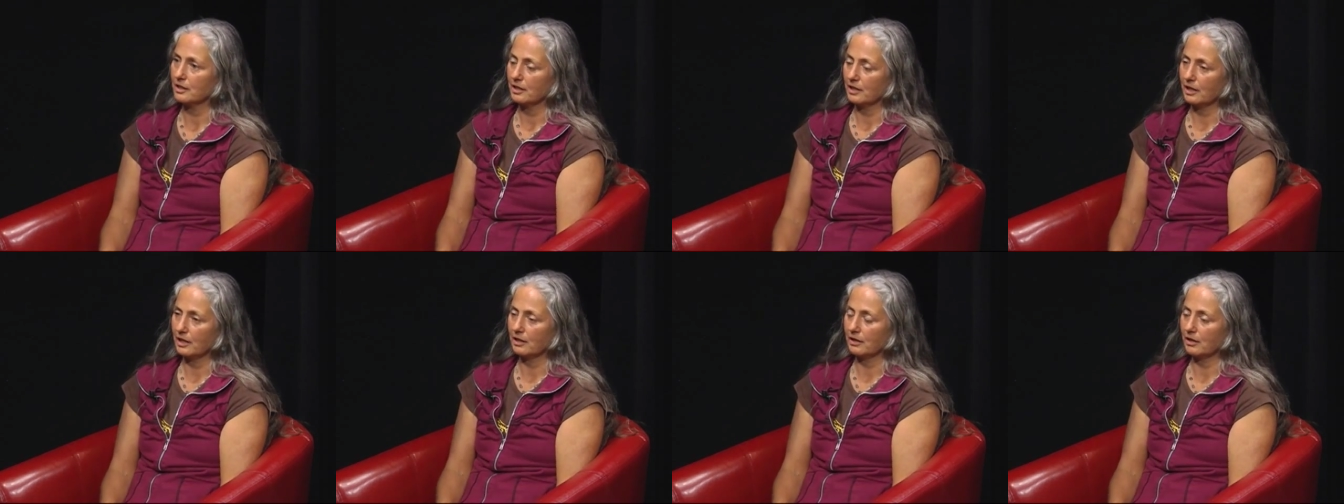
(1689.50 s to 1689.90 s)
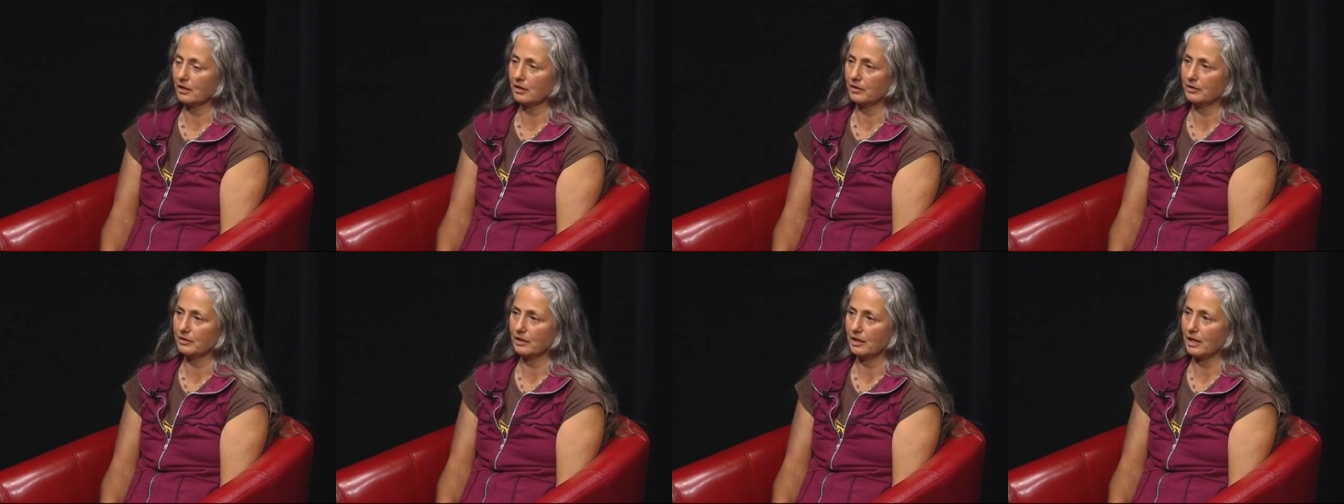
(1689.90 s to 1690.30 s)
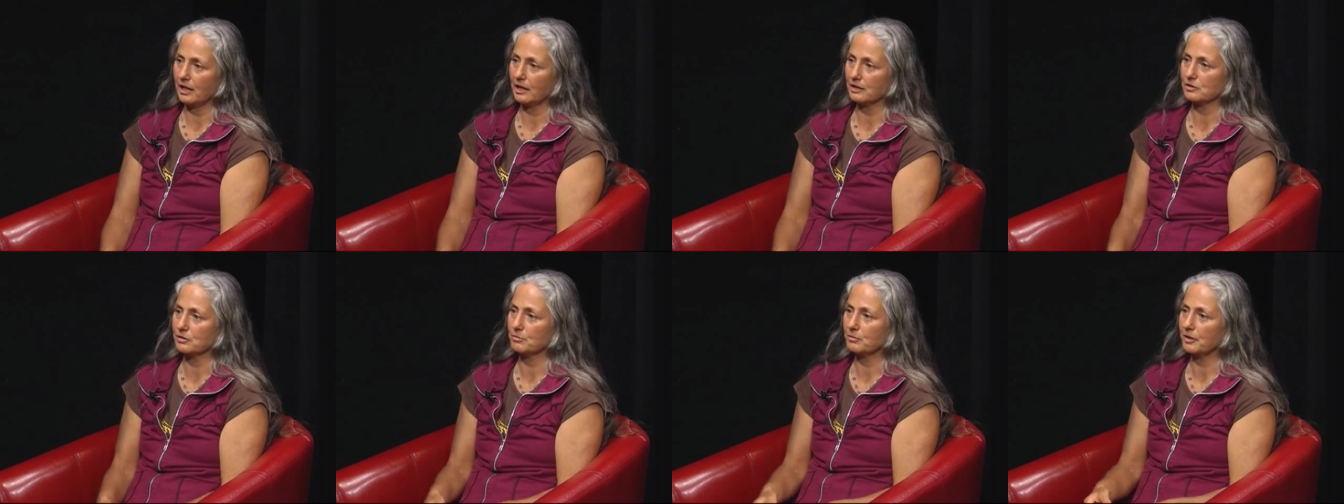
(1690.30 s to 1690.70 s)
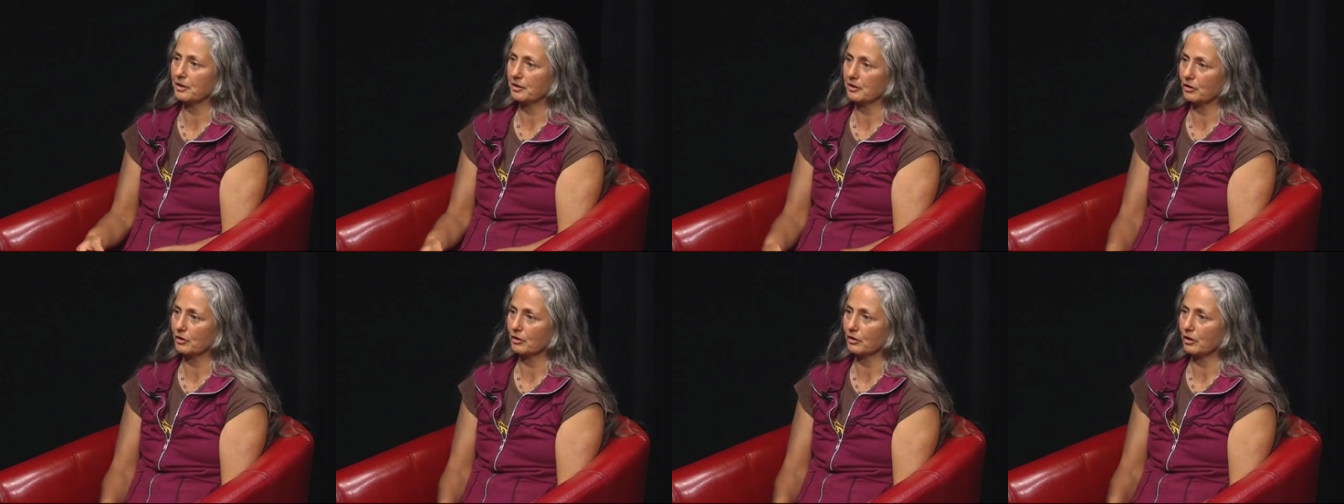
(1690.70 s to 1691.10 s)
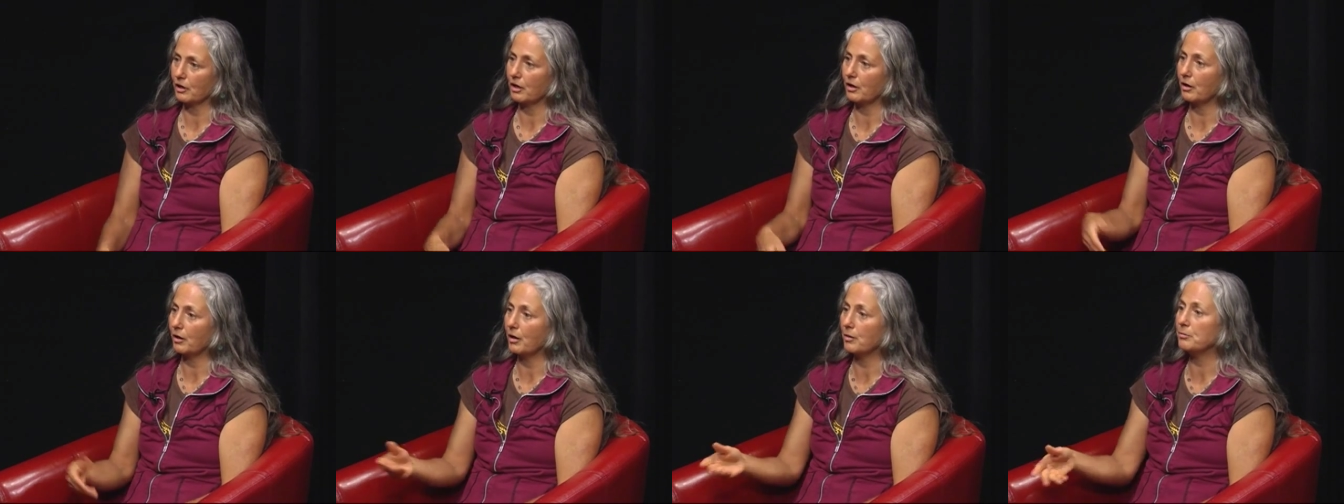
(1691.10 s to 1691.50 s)
Mm-hmm. And I like to make
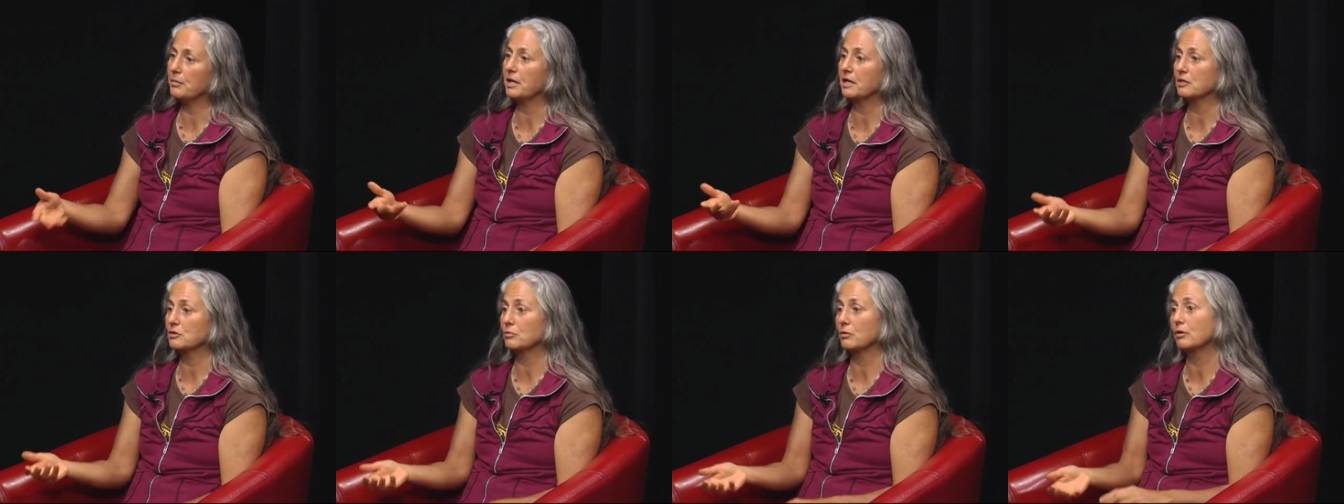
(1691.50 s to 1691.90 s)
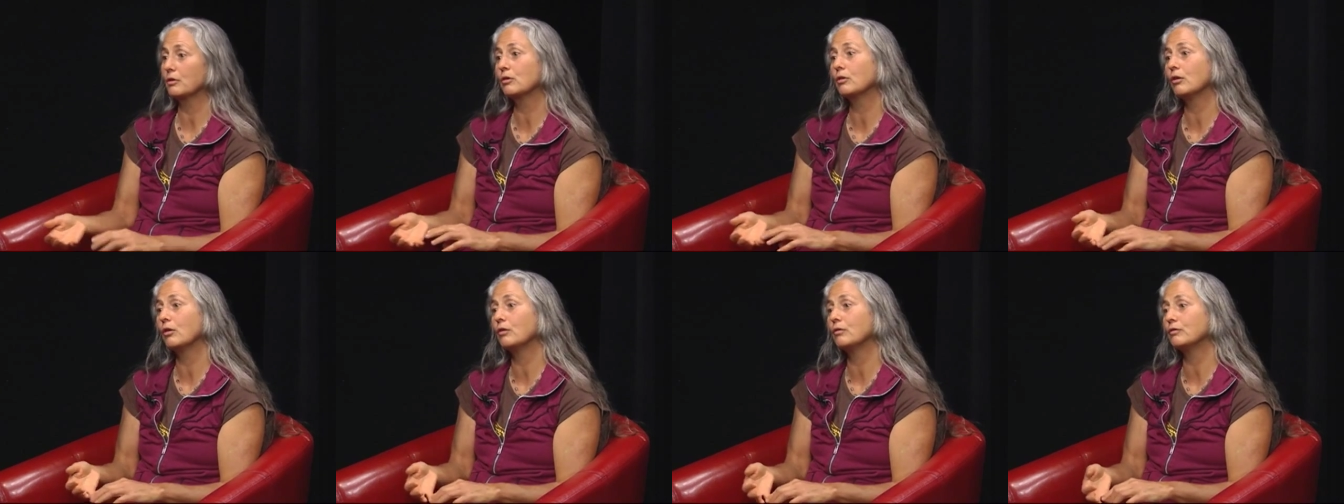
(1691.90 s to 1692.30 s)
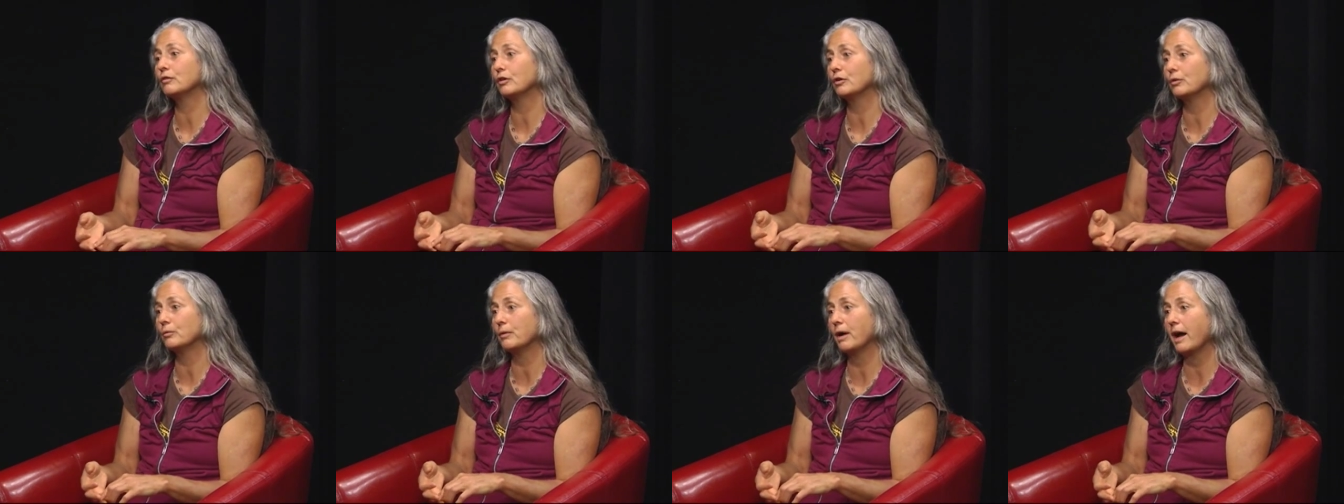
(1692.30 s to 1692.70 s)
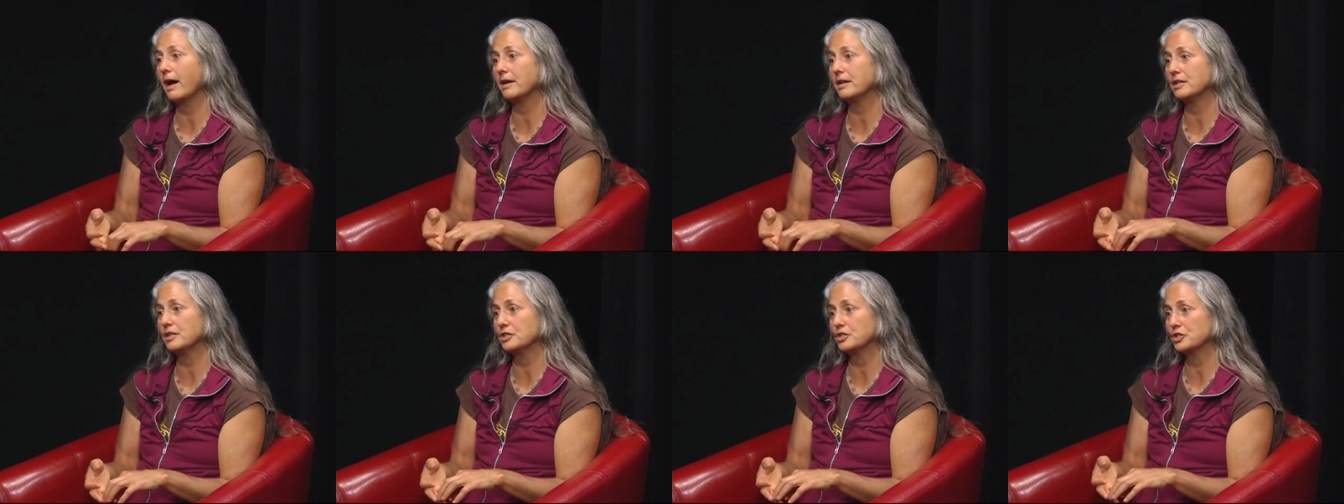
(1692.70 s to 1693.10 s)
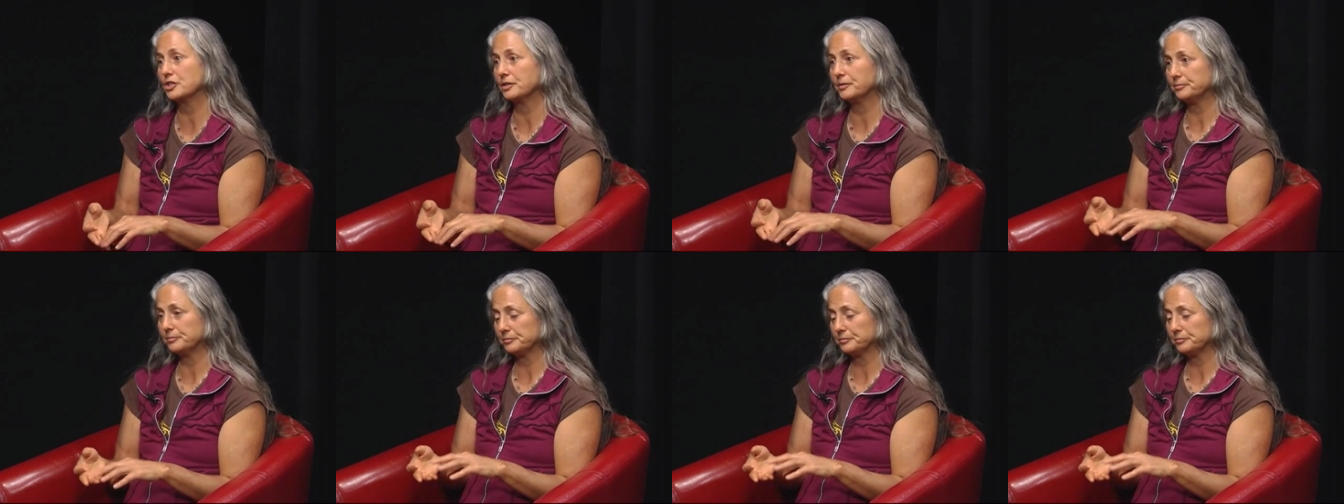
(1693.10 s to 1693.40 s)
a mix with clover, radish,